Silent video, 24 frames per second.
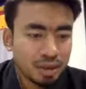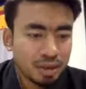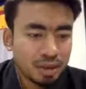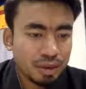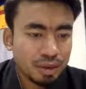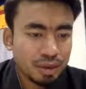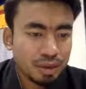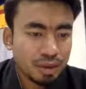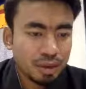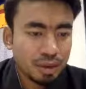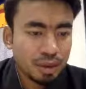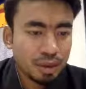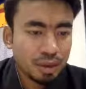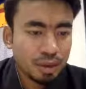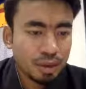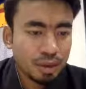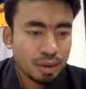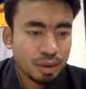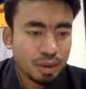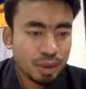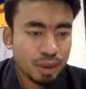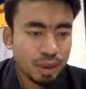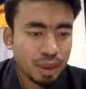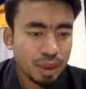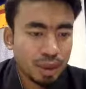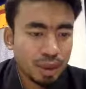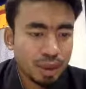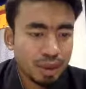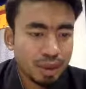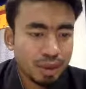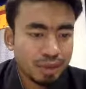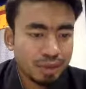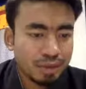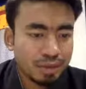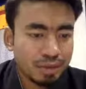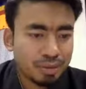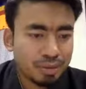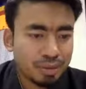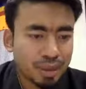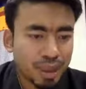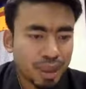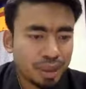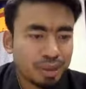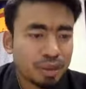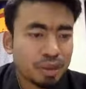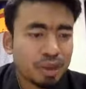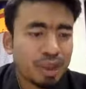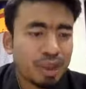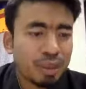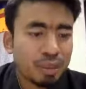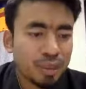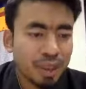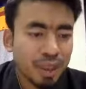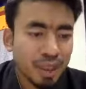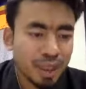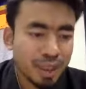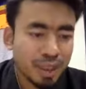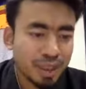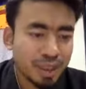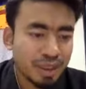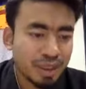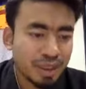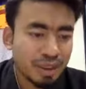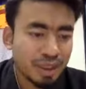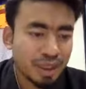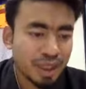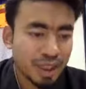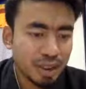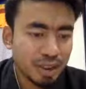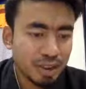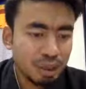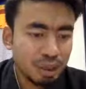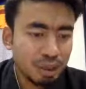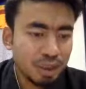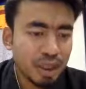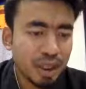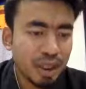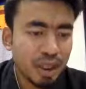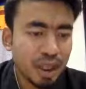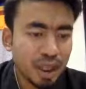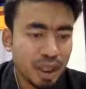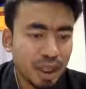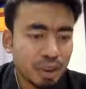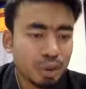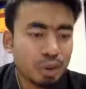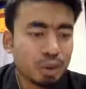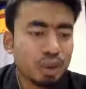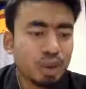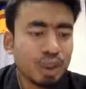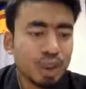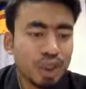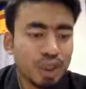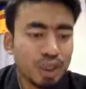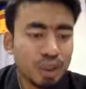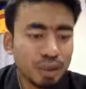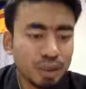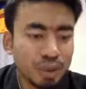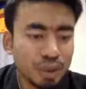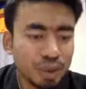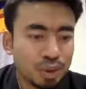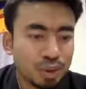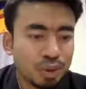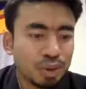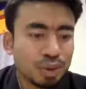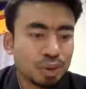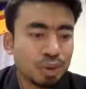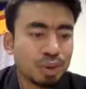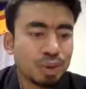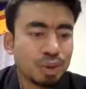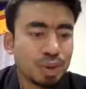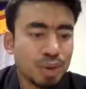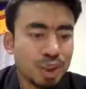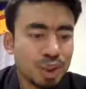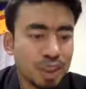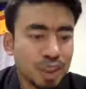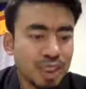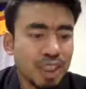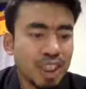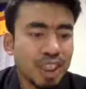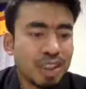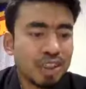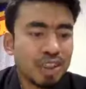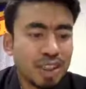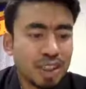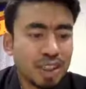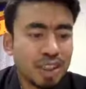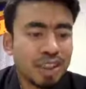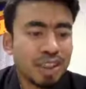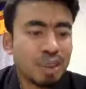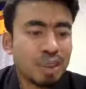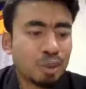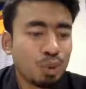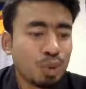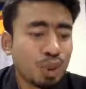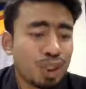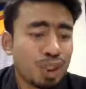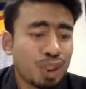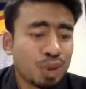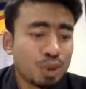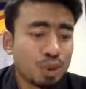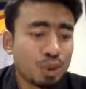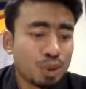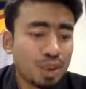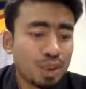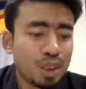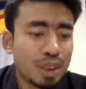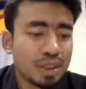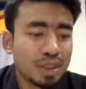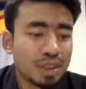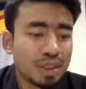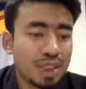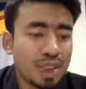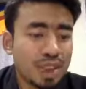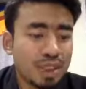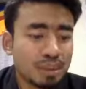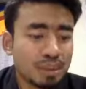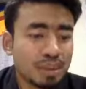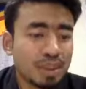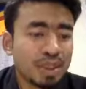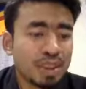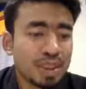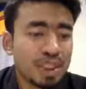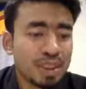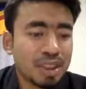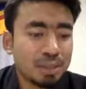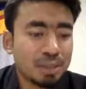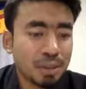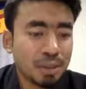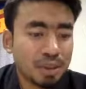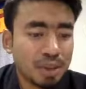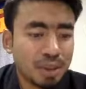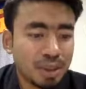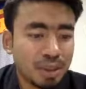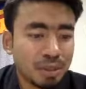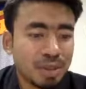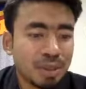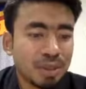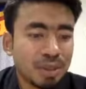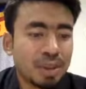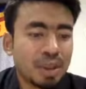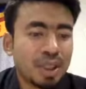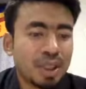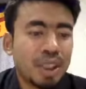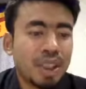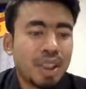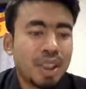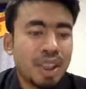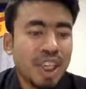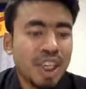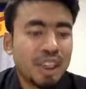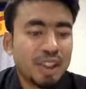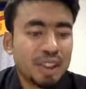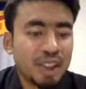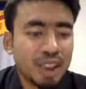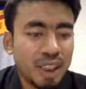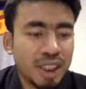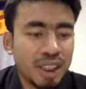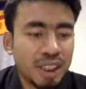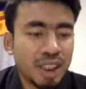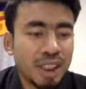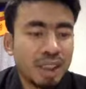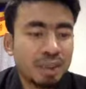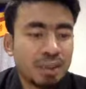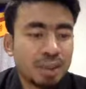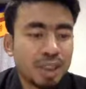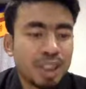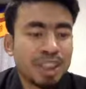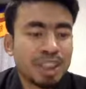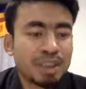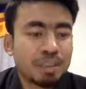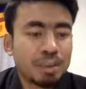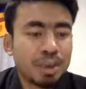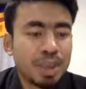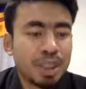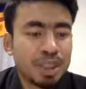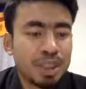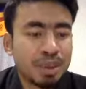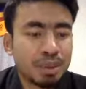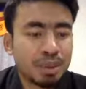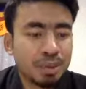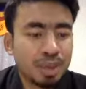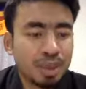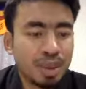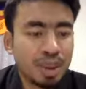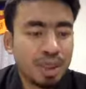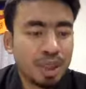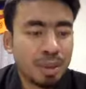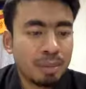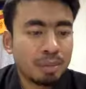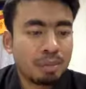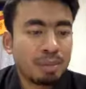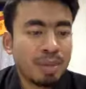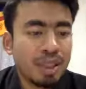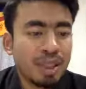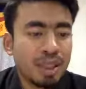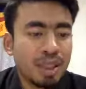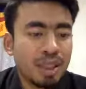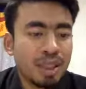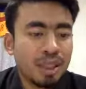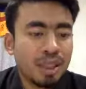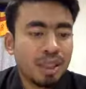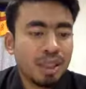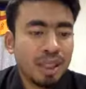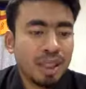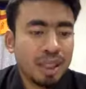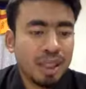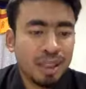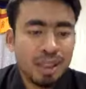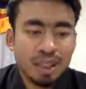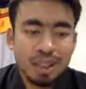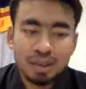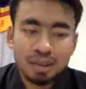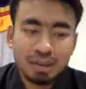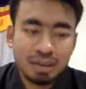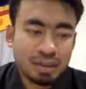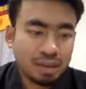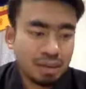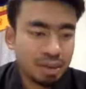So just to summarize, yes, we are looking into engaging with students as much as possible and share our experience with them. And